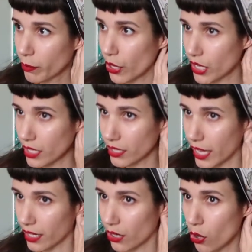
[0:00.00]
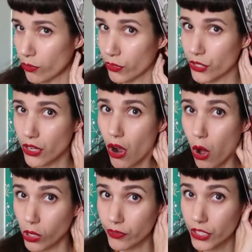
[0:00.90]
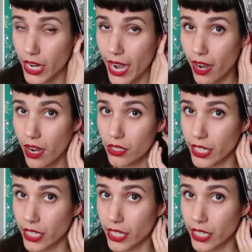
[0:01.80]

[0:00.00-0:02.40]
put it like over all of your hair,